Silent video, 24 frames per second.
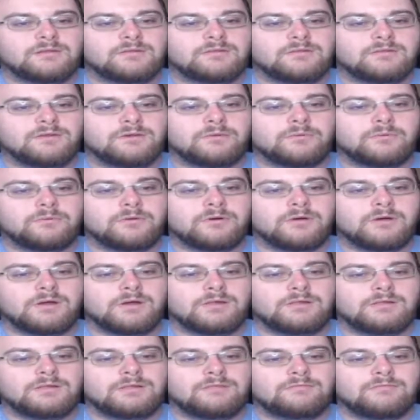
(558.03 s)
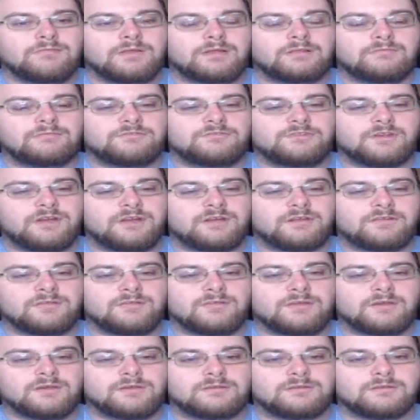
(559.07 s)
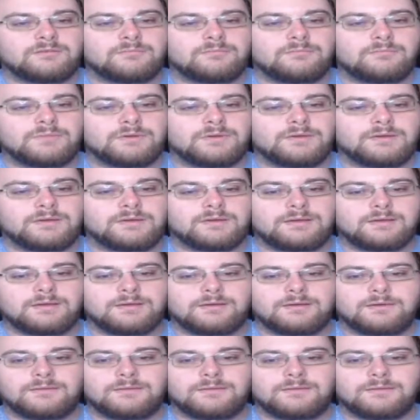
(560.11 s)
Don't worry, leave that giant thing to me.